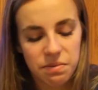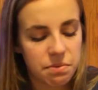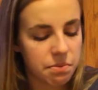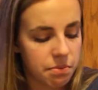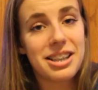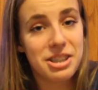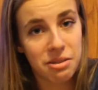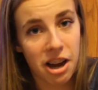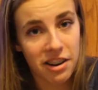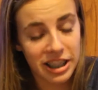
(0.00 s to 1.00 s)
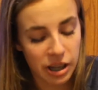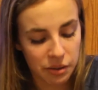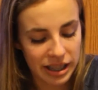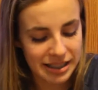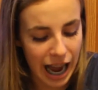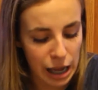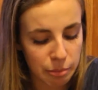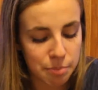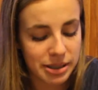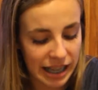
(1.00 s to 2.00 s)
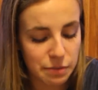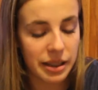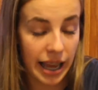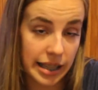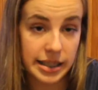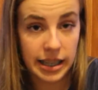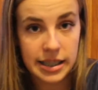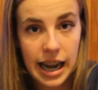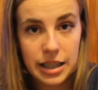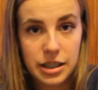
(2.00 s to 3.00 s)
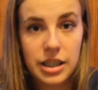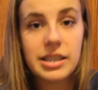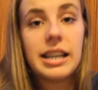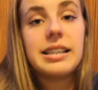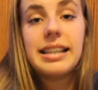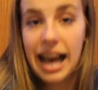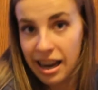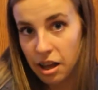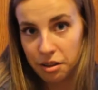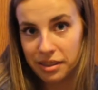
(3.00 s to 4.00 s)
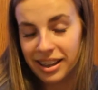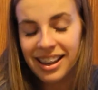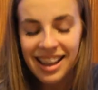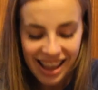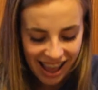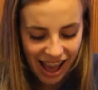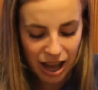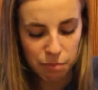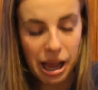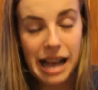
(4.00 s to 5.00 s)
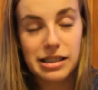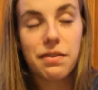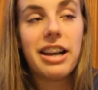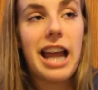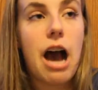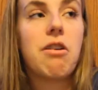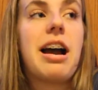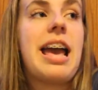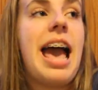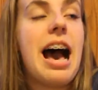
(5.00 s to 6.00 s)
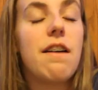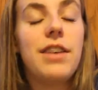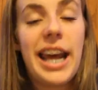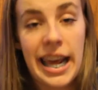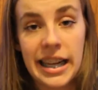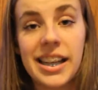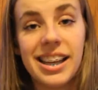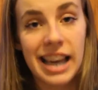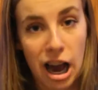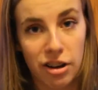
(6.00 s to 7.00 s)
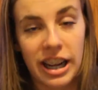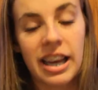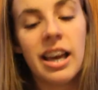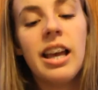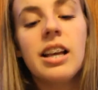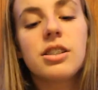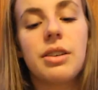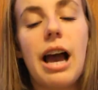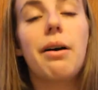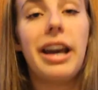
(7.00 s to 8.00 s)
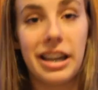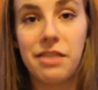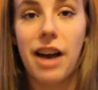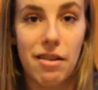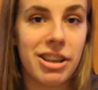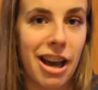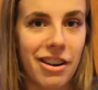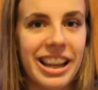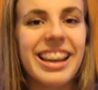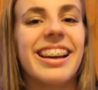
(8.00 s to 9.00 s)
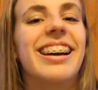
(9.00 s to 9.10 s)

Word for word: You guys don't already know this, I'm obsessed with hand sanitizers. It's not healthy. Um, as of right now, I have 80 and counting, so now 85 and counting.